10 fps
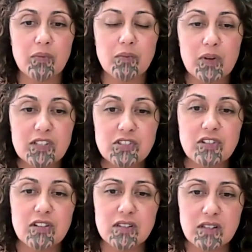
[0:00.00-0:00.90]
where
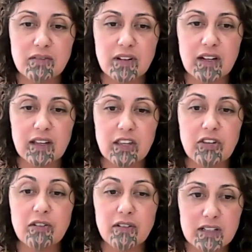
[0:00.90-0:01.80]
students are really
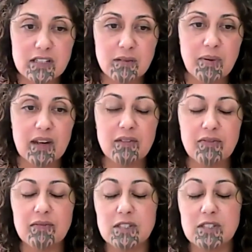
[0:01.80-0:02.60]
curious about a